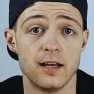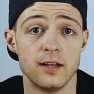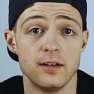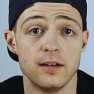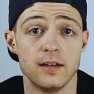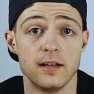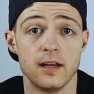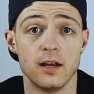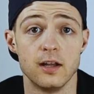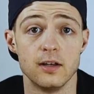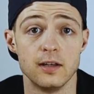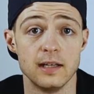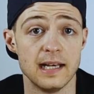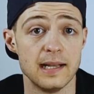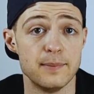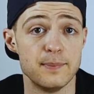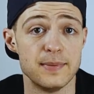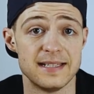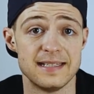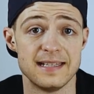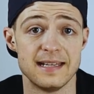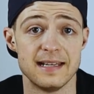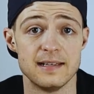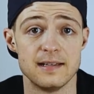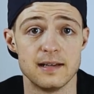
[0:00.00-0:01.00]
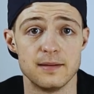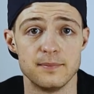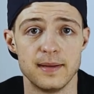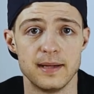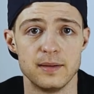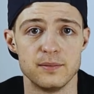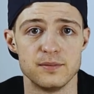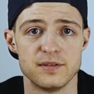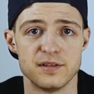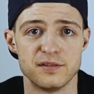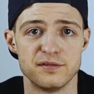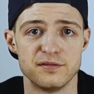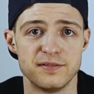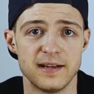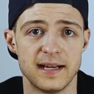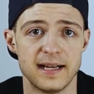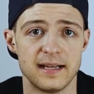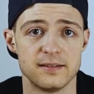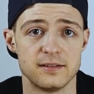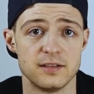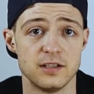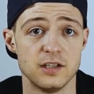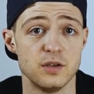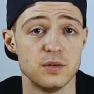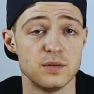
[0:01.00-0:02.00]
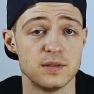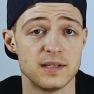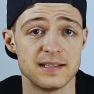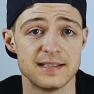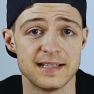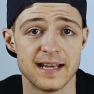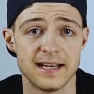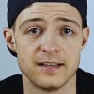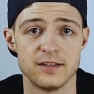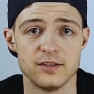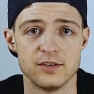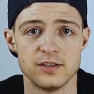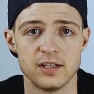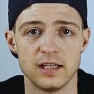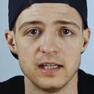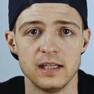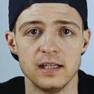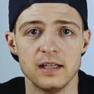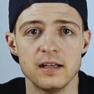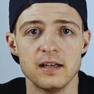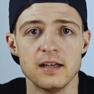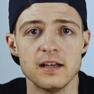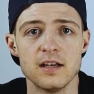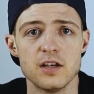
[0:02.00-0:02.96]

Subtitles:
an unlimited amount of fat to use as energy.